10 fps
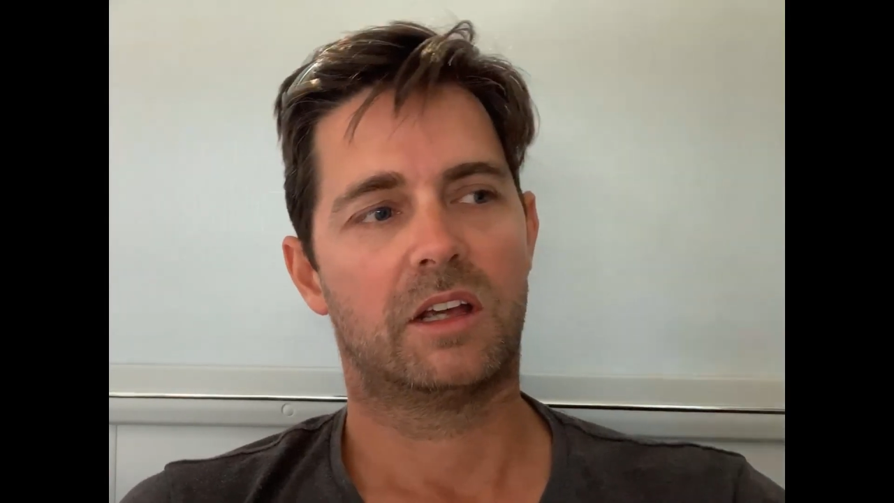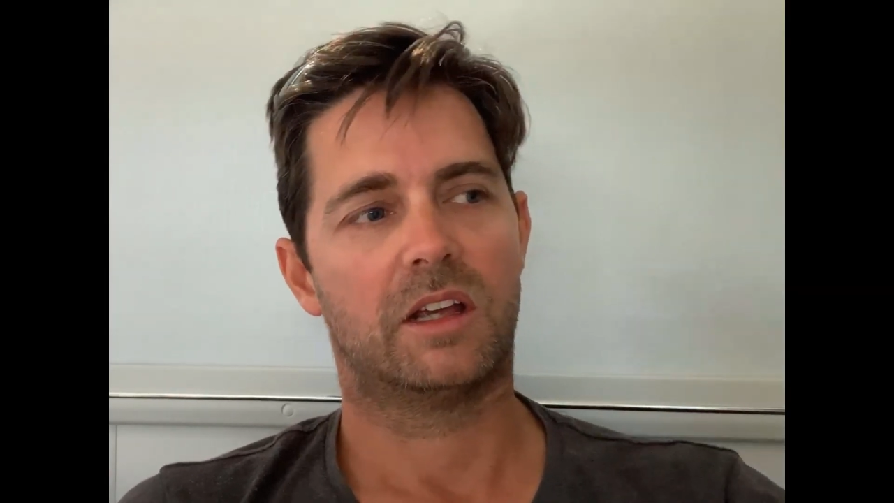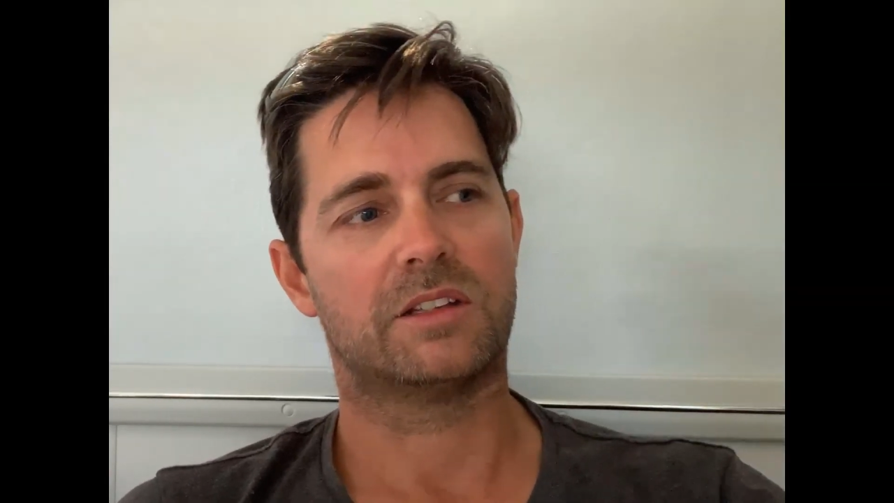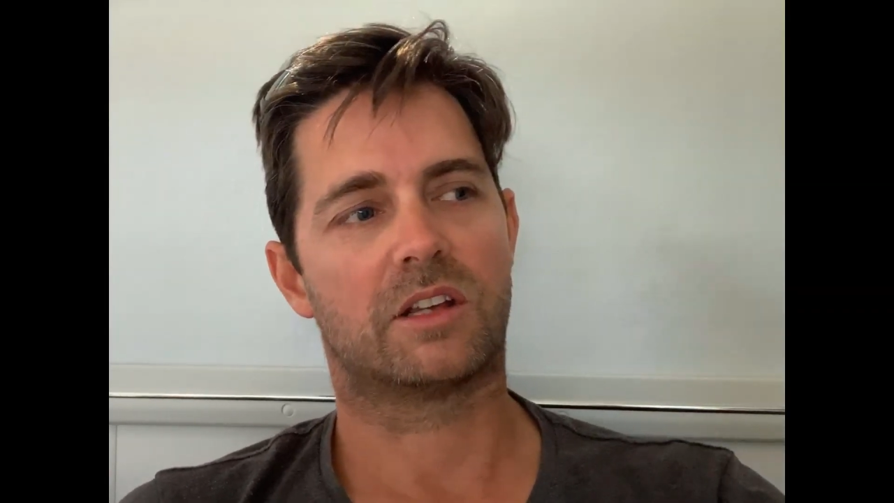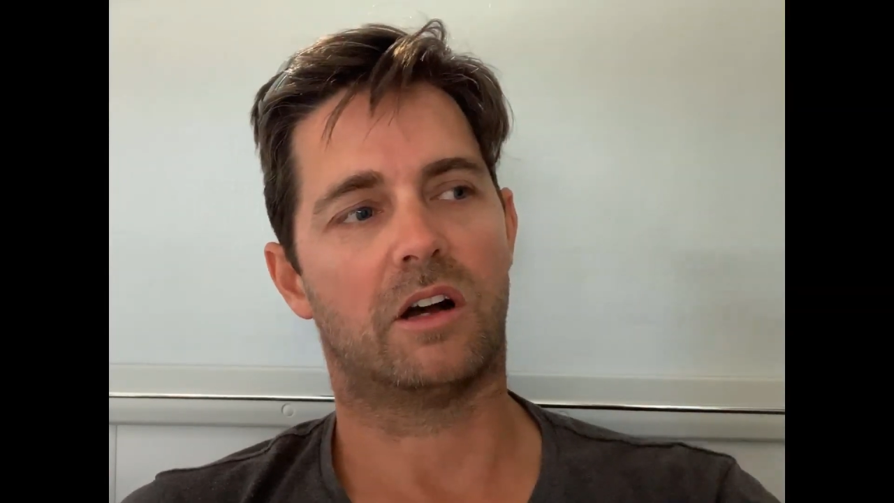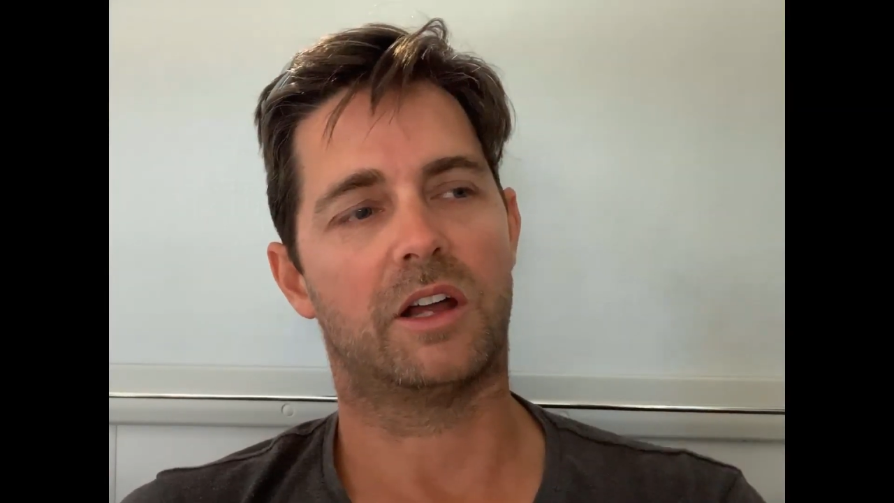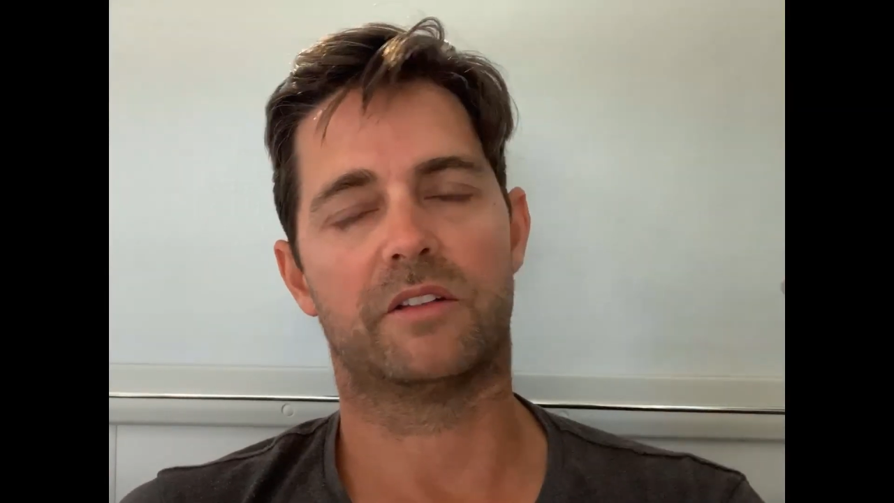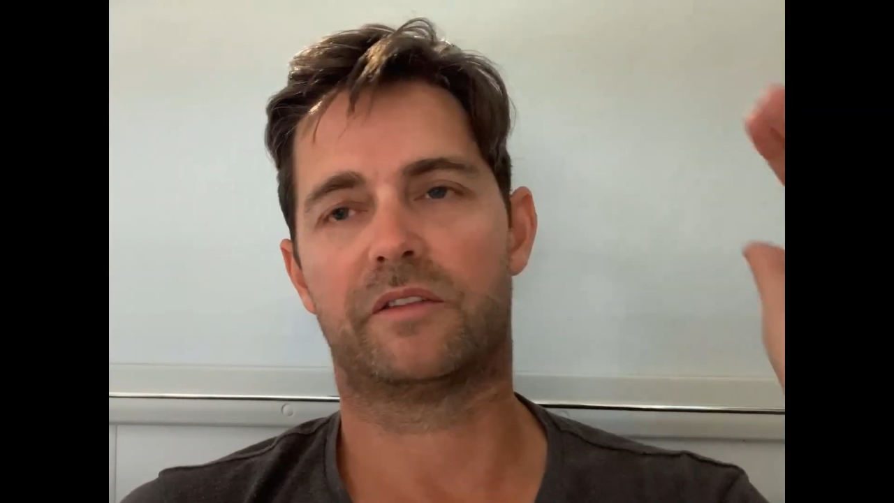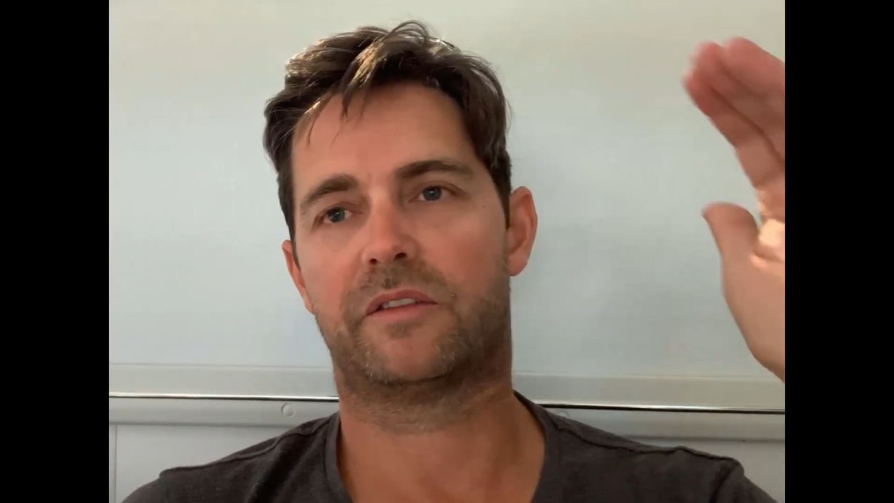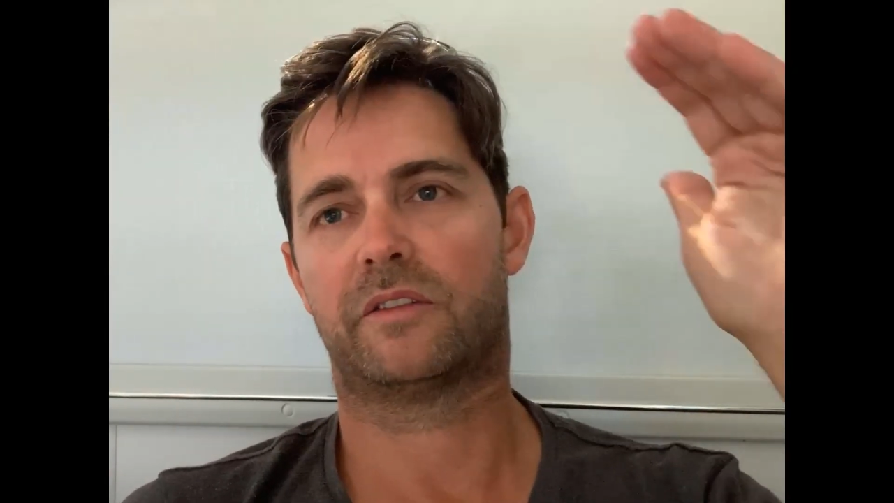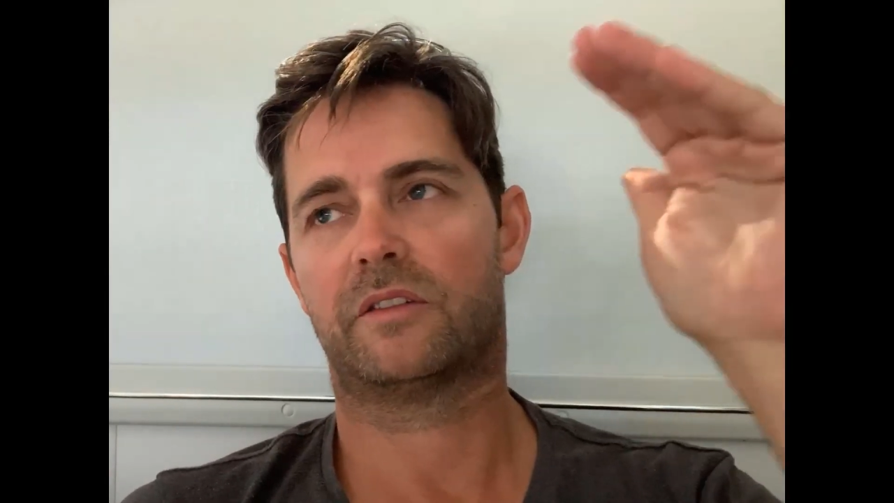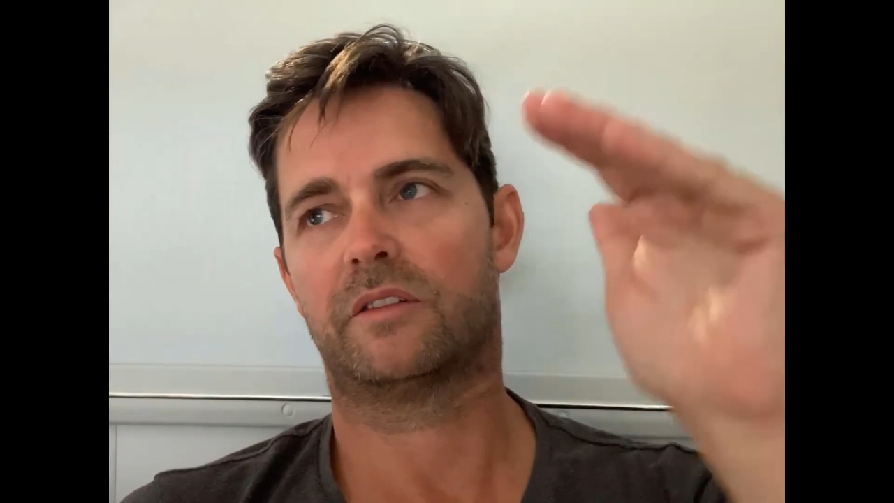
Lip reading: is kind of